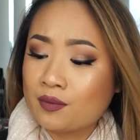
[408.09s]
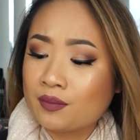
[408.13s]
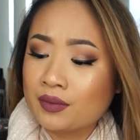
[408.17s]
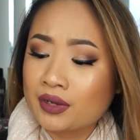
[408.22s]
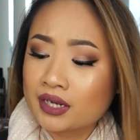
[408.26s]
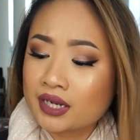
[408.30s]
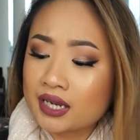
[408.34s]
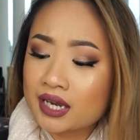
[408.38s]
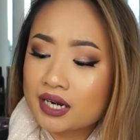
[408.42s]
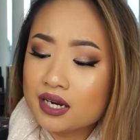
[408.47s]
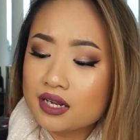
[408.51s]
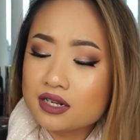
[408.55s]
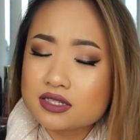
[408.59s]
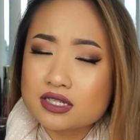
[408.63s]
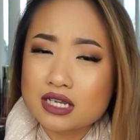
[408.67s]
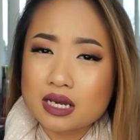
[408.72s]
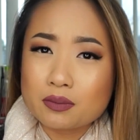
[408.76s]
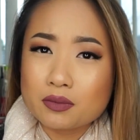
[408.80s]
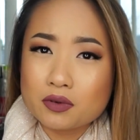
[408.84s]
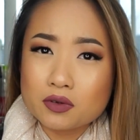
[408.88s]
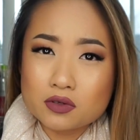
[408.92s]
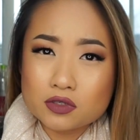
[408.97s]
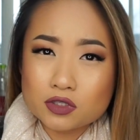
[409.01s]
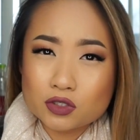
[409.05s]
It kind of
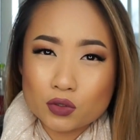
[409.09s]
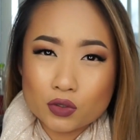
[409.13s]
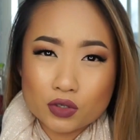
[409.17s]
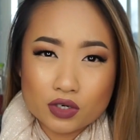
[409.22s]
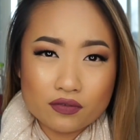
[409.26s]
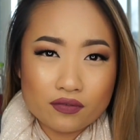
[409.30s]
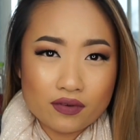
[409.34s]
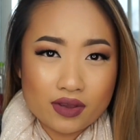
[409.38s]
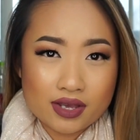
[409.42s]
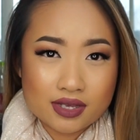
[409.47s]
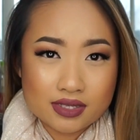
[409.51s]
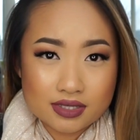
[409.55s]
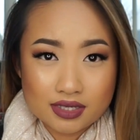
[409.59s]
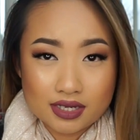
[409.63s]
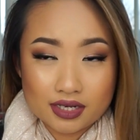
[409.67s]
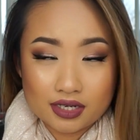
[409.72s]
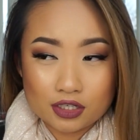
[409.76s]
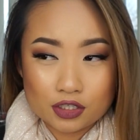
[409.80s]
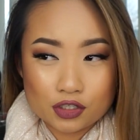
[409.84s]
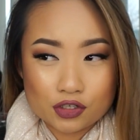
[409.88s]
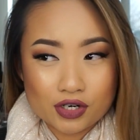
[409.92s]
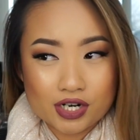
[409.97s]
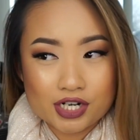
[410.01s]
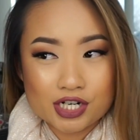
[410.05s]
doubles sort of as like
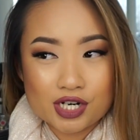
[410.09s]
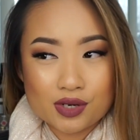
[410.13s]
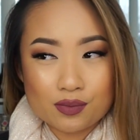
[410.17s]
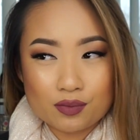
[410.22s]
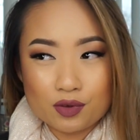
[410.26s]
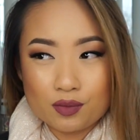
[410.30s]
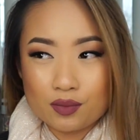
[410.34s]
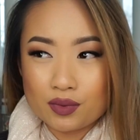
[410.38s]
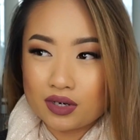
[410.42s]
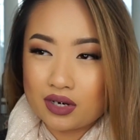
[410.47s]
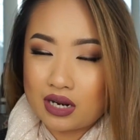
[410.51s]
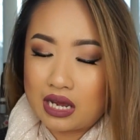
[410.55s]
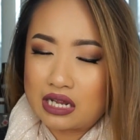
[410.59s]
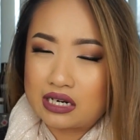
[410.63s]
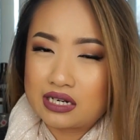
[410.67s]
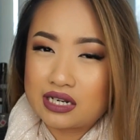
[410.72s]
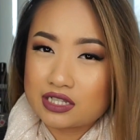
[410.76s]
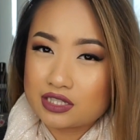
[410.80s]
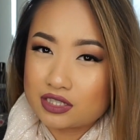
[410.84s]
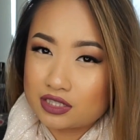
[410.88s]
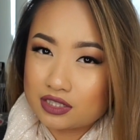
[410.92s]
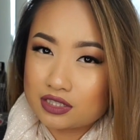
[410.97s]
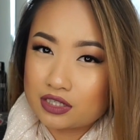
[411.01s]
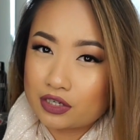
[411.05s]
a dry shampoo, but not
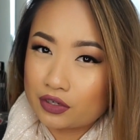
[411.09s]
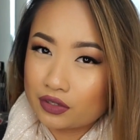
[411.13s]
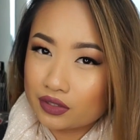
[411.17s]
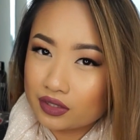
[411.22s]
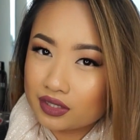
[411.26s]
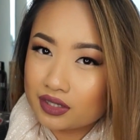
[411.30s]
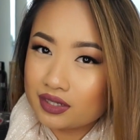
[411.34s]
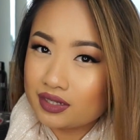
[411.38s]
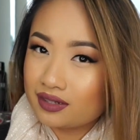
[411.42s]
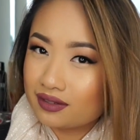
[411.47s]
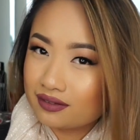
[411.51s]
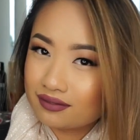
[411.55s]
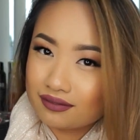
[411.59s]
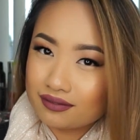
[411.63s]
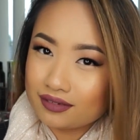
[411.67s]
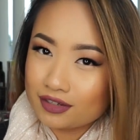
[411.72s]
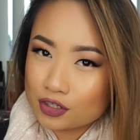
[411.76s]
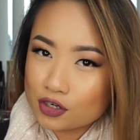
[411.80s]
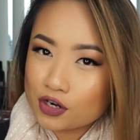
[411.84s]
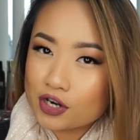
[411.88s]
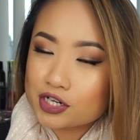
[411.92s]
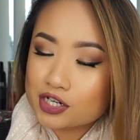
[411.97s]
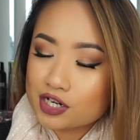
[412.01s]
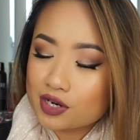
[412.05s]
necessarily a
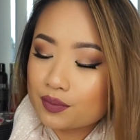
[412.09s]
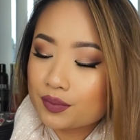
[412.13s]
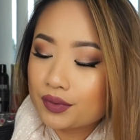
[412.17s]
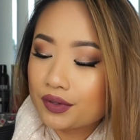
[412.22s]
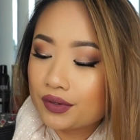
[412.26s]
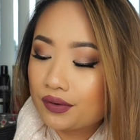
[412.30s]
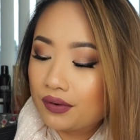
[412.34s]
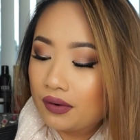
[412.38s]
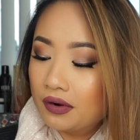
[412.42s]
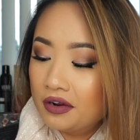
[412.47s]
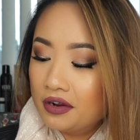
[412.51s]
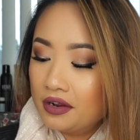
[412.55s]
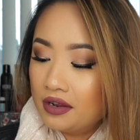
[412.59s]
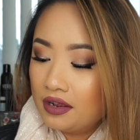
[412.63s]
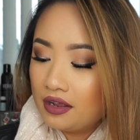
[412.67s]
dry shampoo.